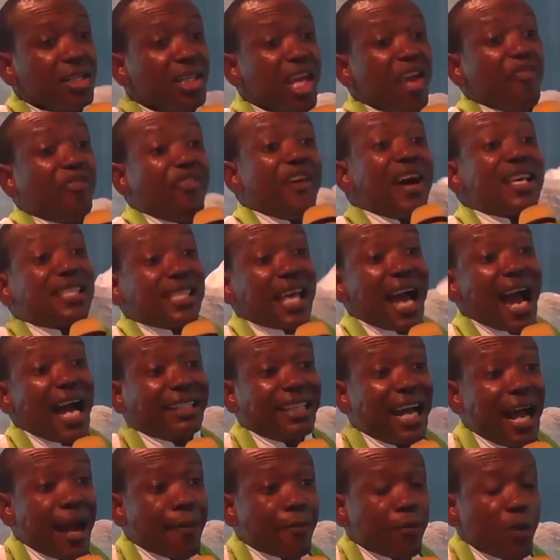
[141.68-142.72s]
the first
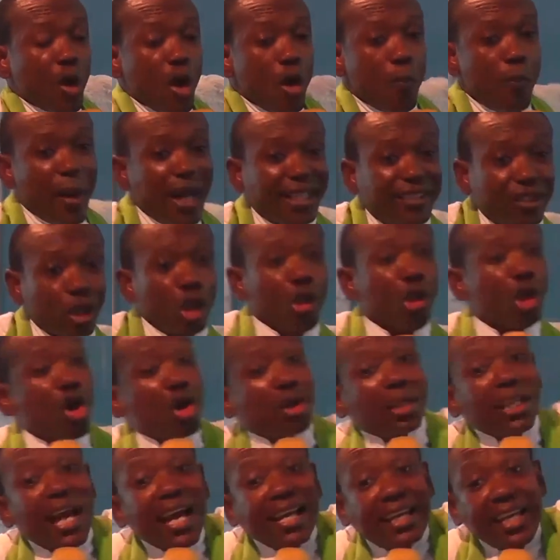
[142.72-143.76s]
Adam, but to
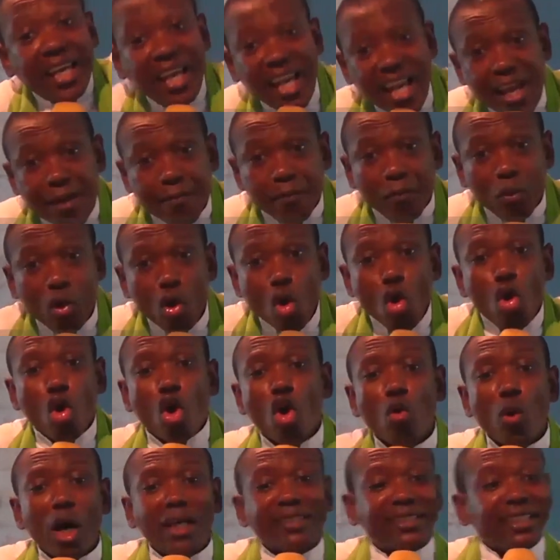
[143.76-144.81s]
look like him,
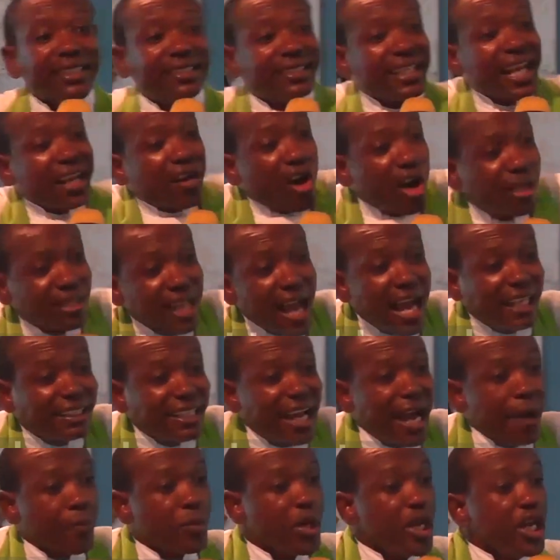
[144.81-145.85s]
who was the second
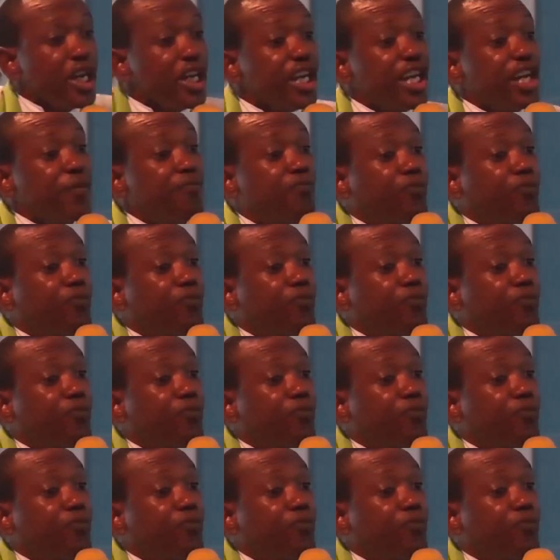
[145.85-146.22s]
Adam, he